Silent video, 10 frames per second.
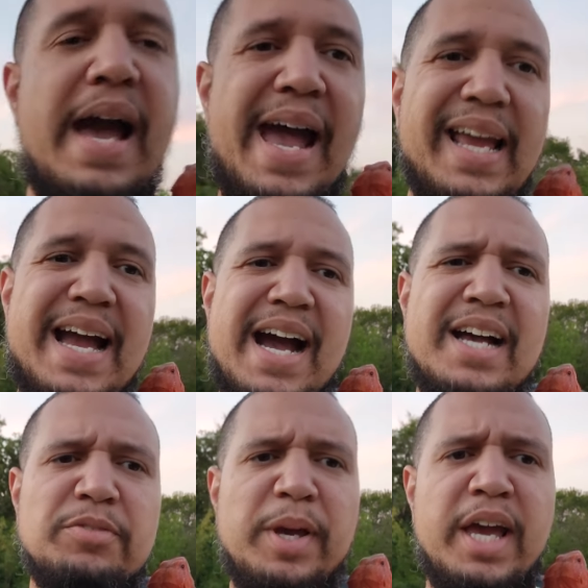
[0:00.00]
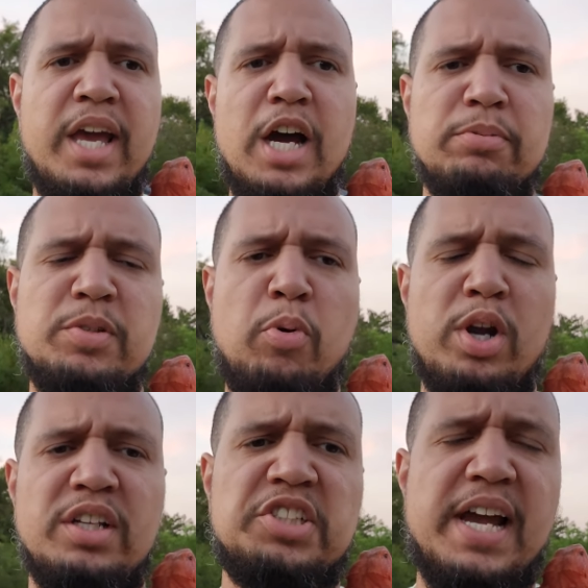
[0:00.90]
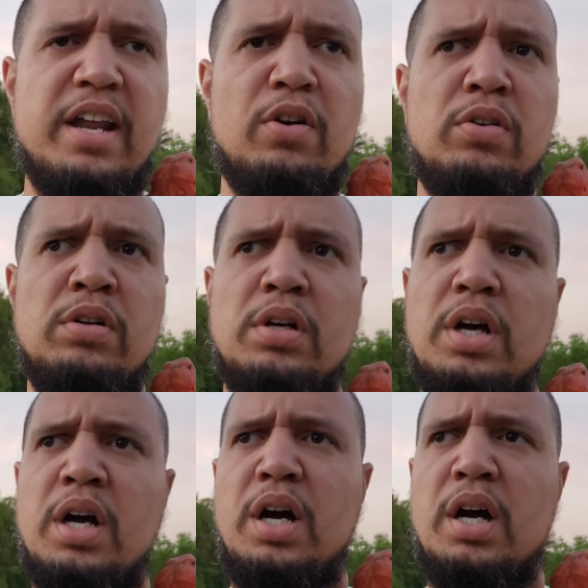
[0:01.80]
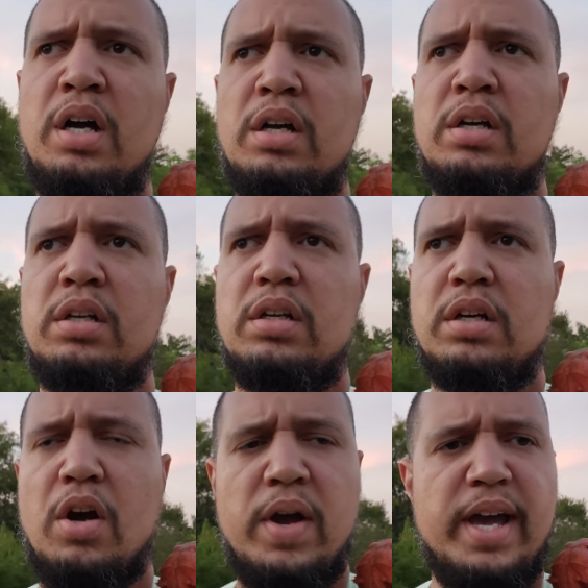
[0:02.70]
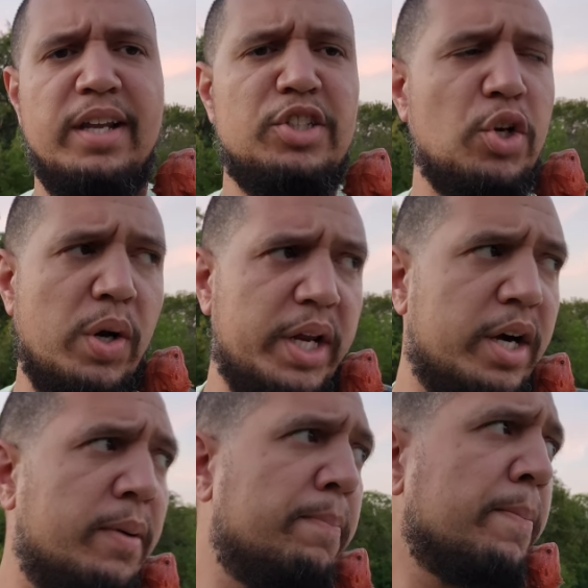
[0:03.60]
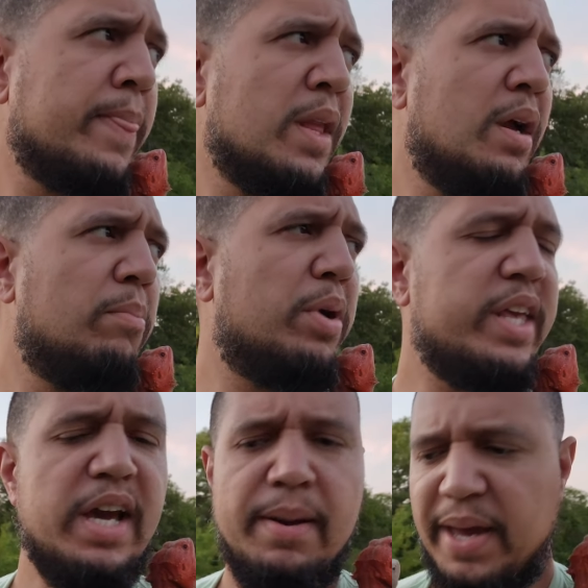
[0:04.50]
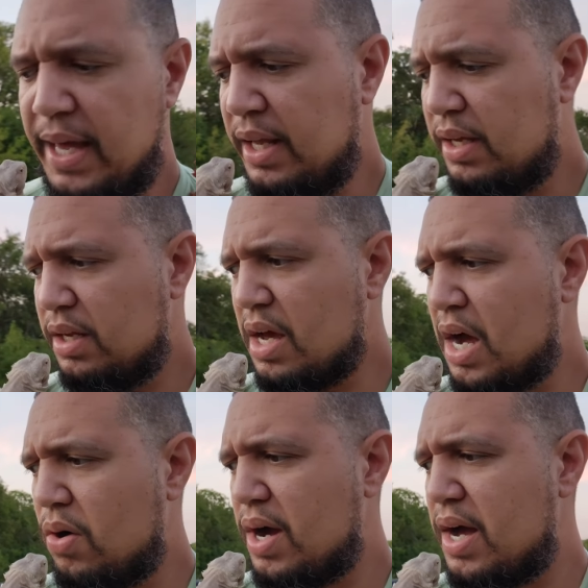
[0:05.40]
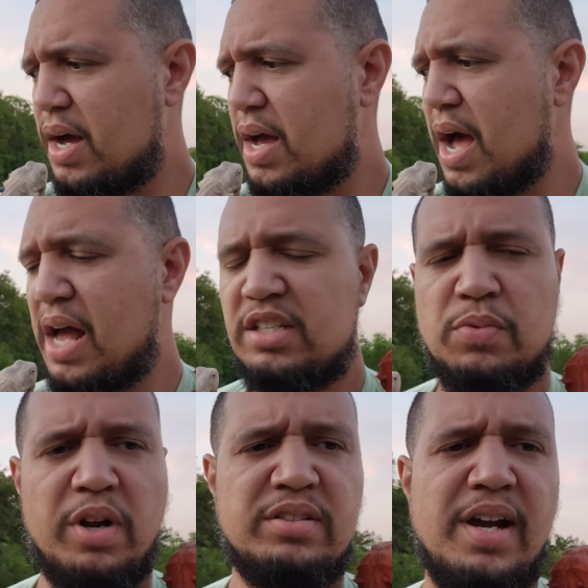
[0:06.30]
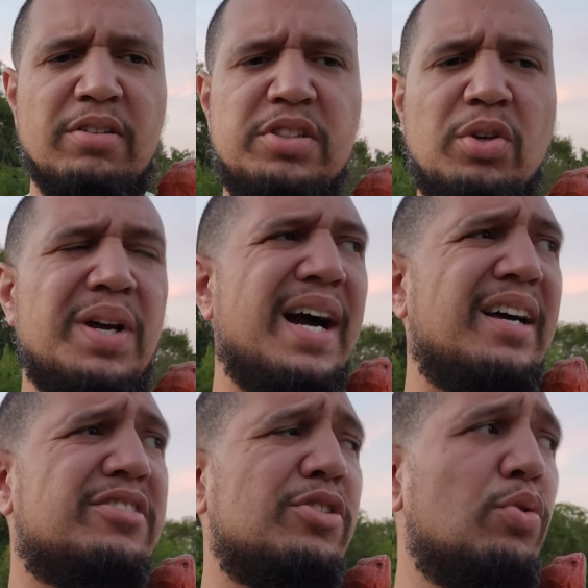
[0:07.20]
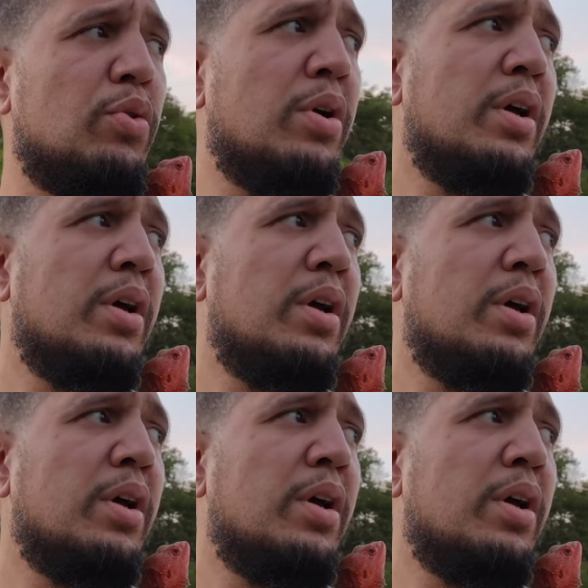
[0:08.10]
Hey guys, man, help support the channel. Uh, go ahead and join up. But yeah, man, I, I just want to talk to you guys too.